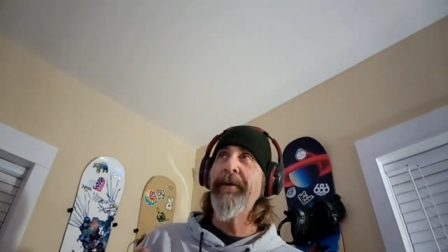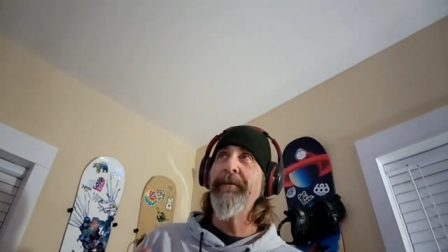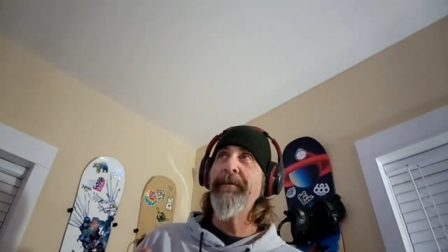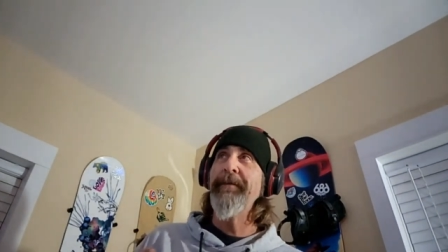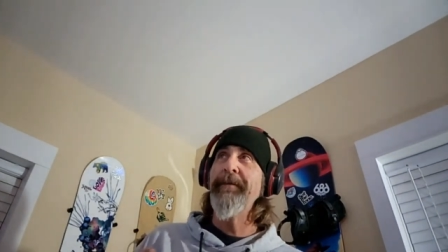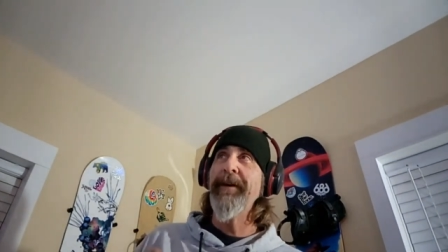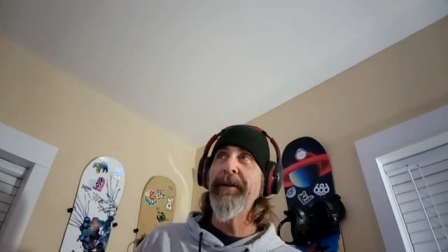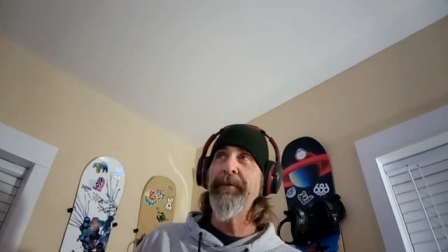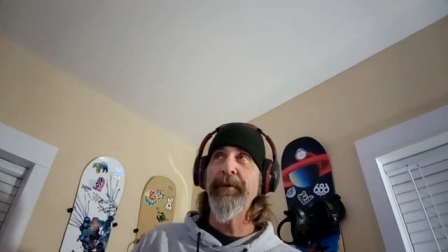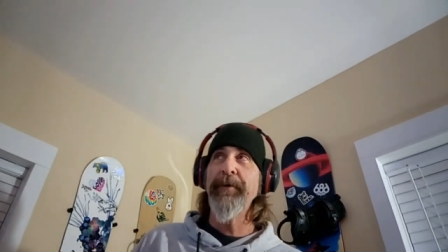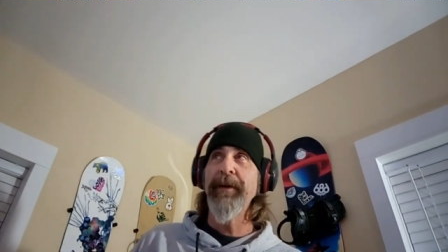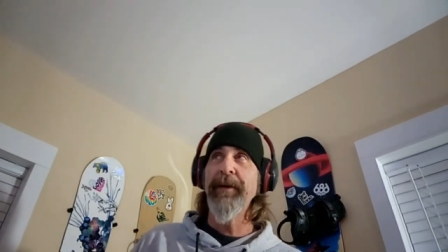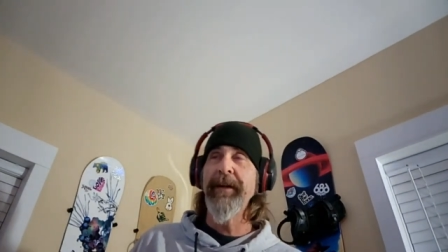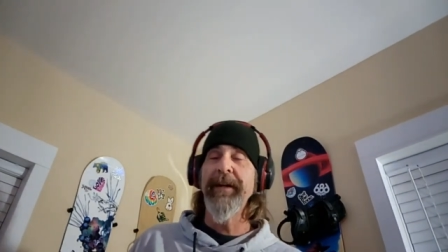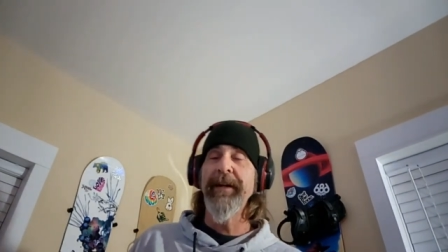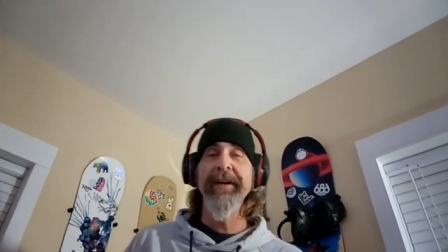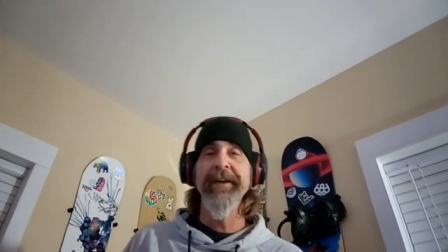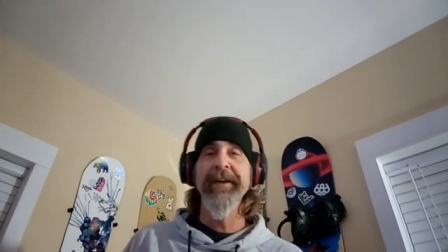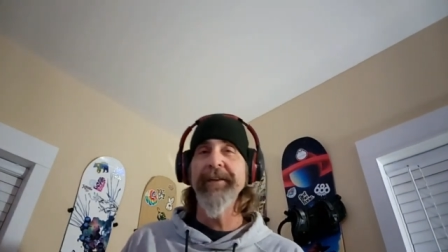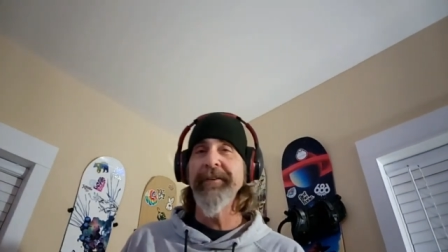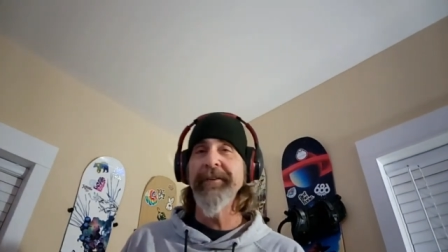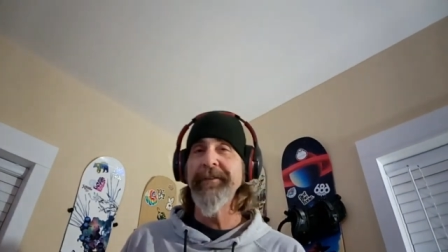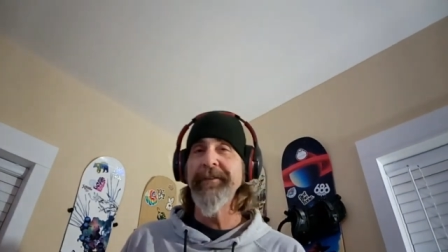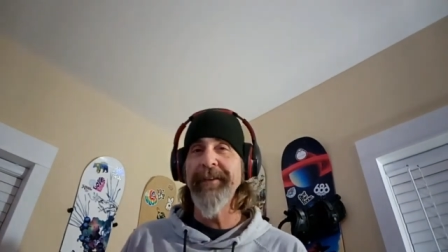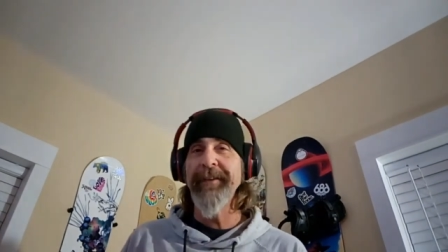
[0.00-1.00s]
it
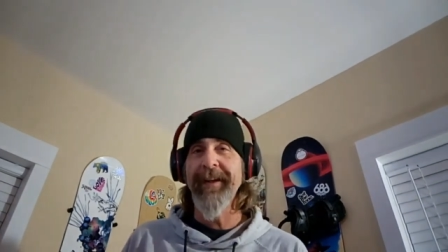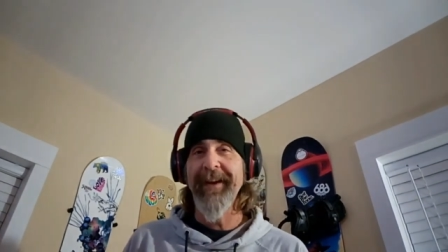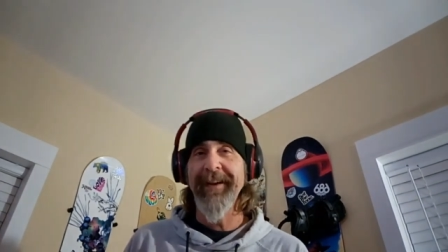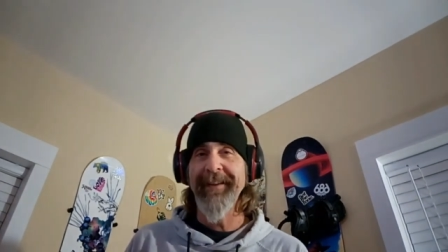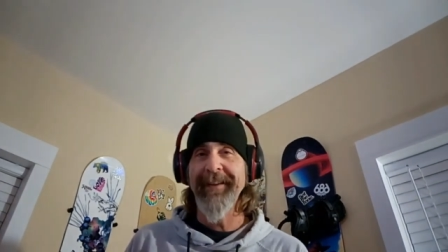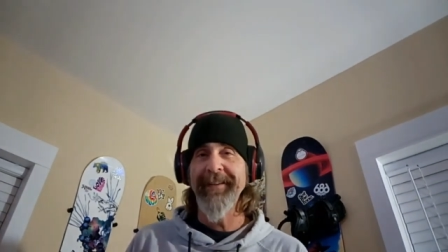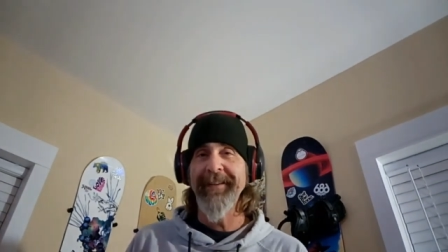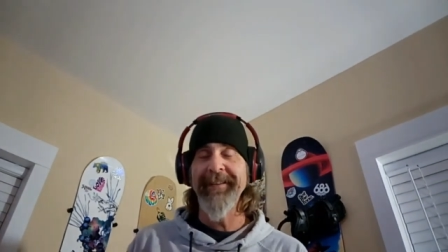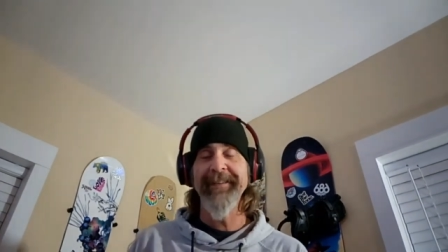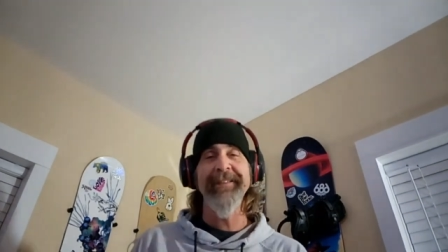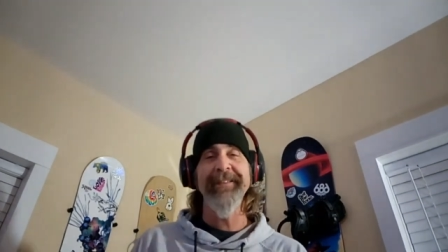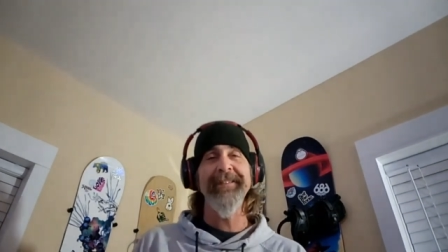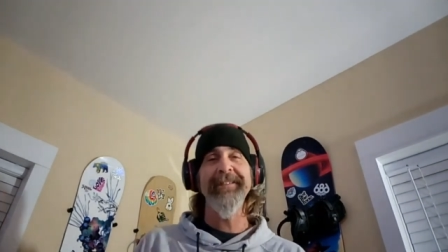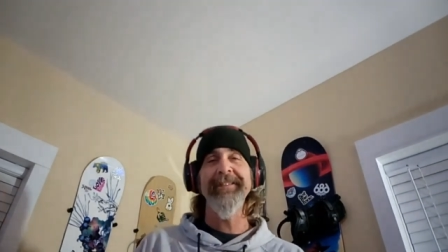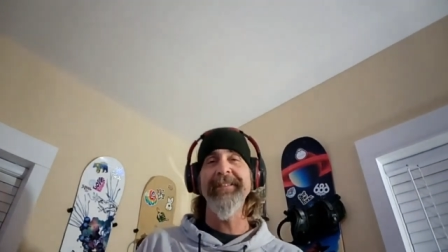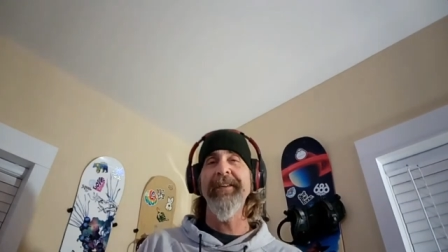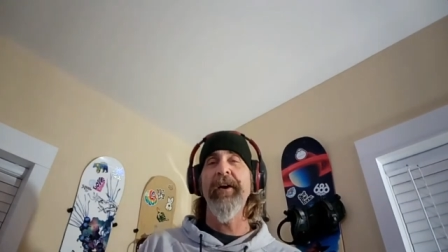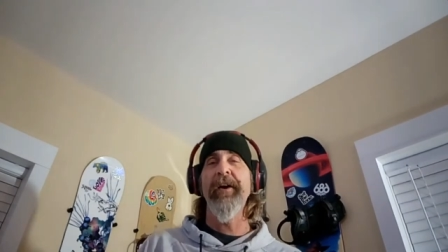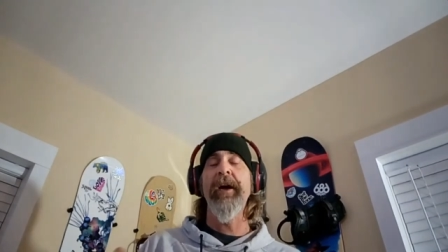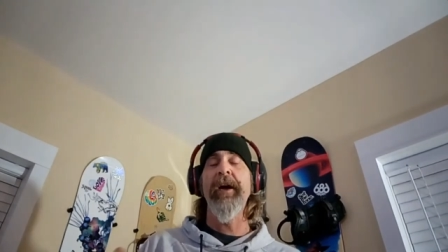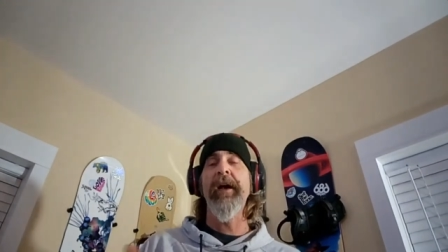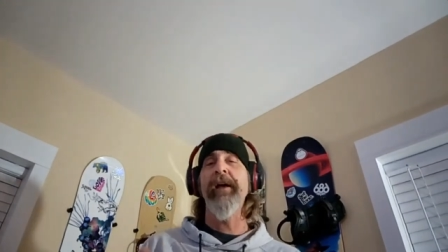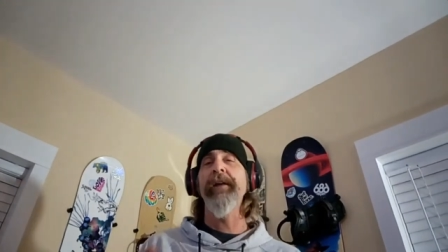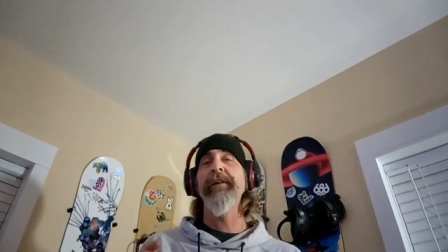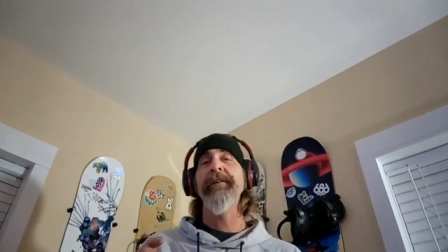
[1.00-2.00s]
really is.
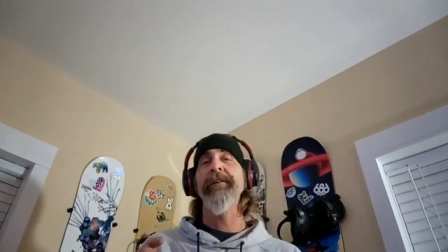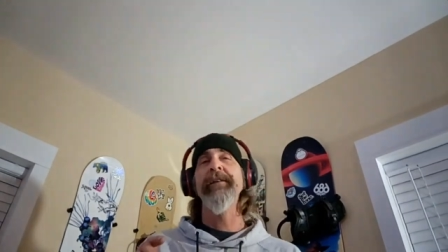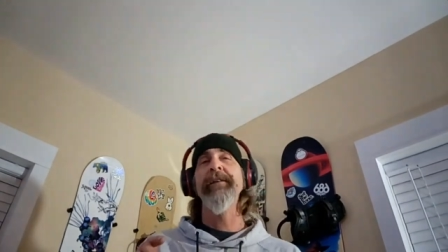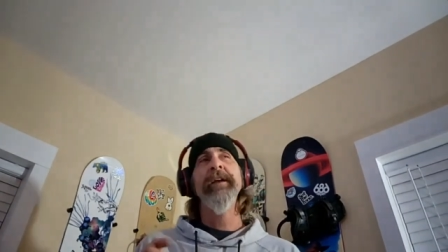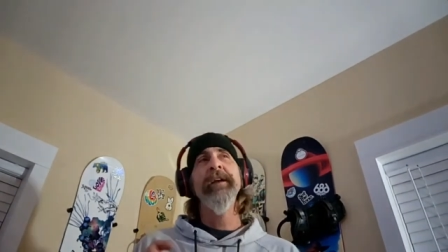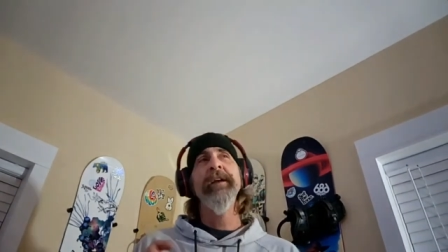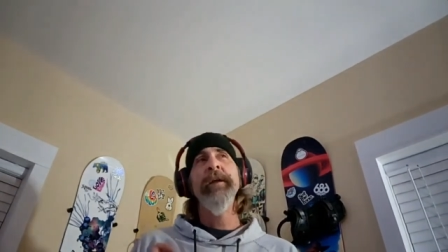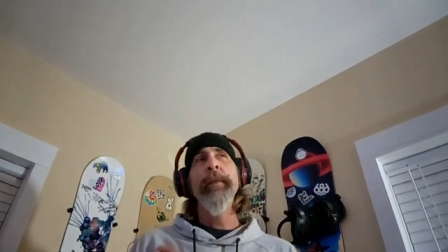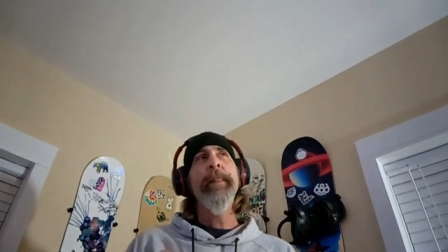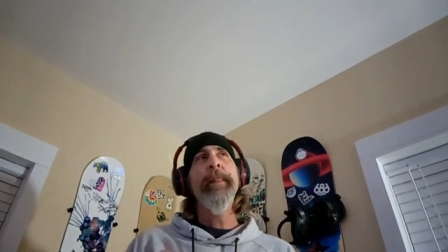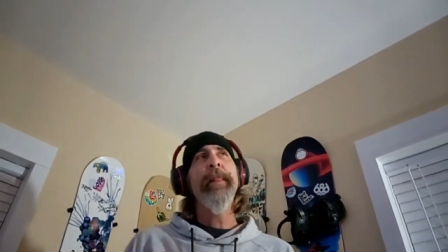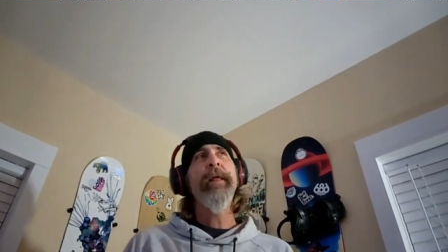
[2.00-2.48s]
And